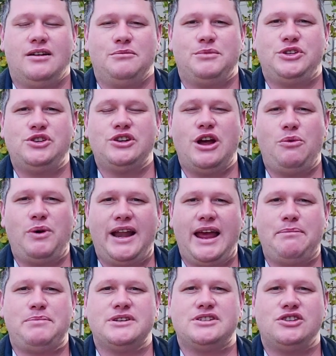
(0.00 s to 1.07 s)
But you know what
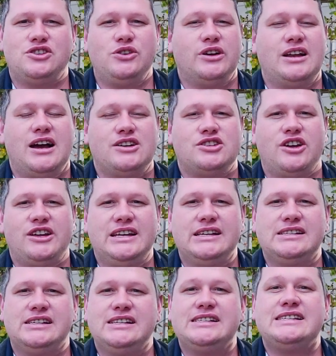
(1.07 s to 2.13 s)
happens is, you and I so
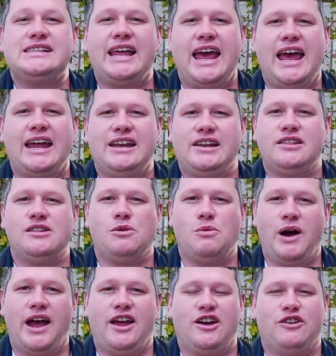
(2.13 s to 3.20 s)
easily stand in the
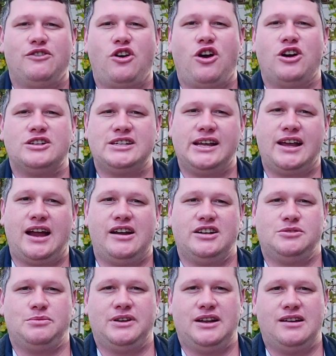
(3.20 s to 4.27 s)
way of God's
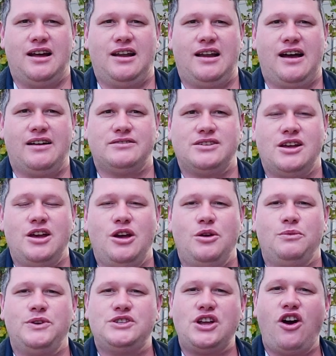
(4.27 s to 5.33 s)
encouragement in our lives.
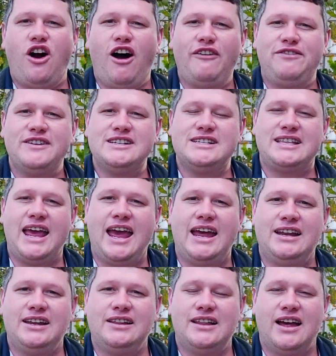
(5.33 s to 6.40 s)
We so often
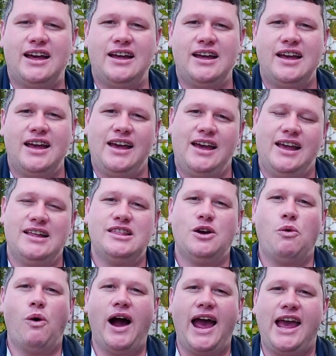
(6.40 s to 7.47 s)
stand in
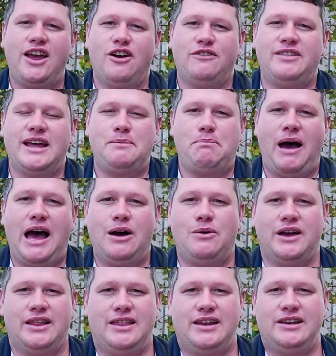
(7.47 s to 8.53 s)
the way of that
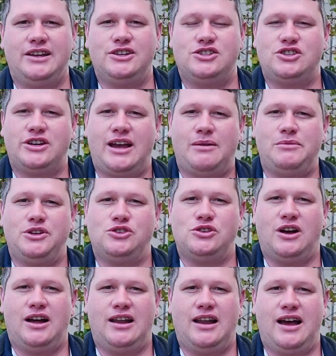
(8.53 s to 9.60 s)
power that needs to come
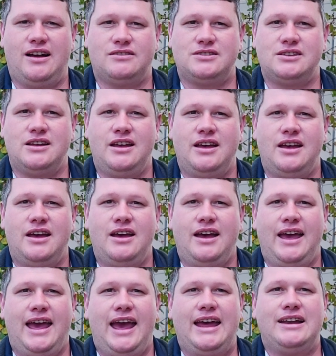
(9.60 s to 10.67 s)
into our lives.
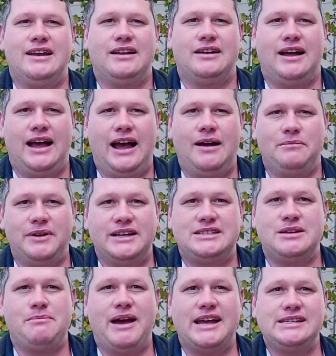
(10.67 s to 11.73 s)
And it's
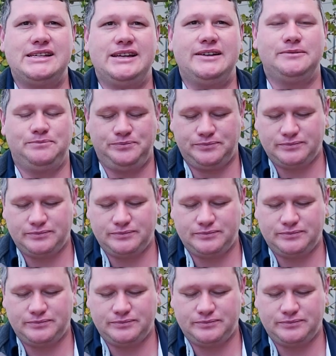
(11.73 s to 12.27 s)
amazing.